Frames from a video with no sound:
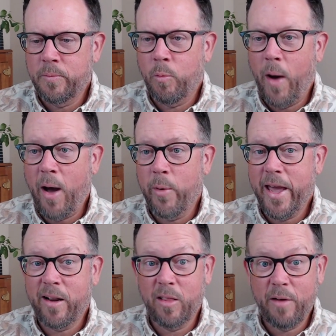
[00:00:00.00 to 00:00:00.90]
wow, we
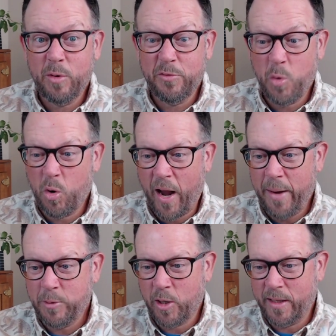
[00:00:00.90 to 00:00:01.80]
had a level four
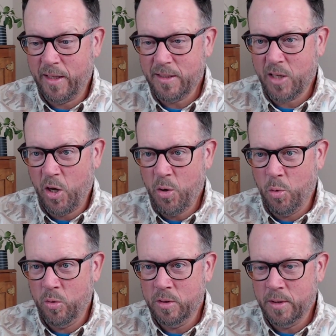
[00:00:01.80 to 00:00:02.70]
hype train. Let's go.
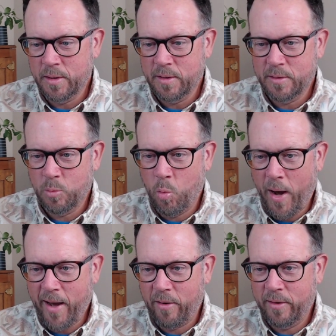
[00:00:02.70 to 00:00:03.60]

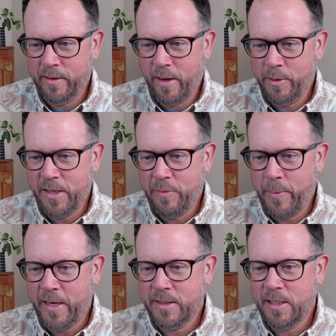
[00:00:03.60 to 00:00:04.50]
Wow, I wasn't even
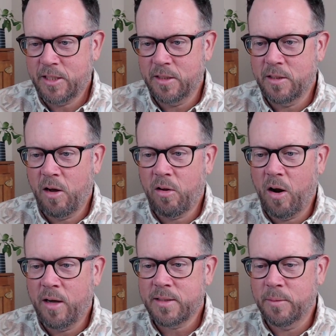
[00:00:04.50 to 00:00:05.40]
paying attention. Y'all are
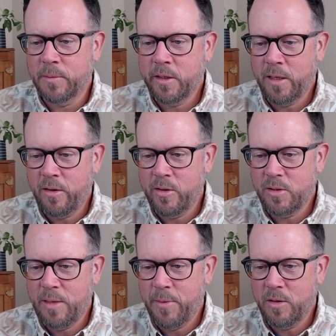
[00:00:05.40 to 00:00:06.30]
awesome. Look at all those
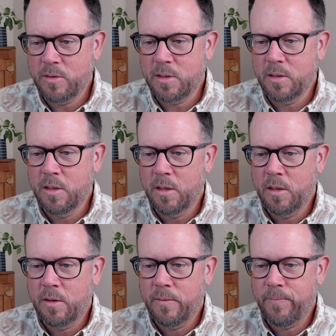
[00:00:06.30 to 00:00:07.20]
emotes.
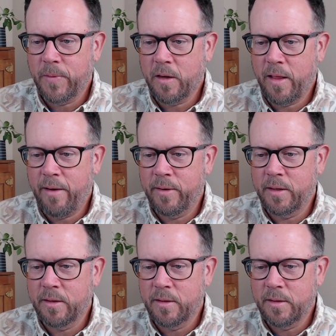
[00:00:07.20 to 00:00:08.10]
Look at that one.
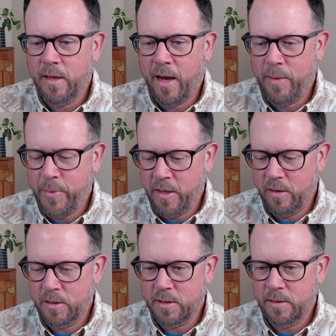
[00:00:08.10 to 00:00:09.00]
Hype
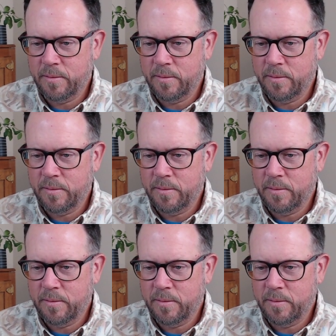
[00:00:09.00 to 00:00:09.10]
ears.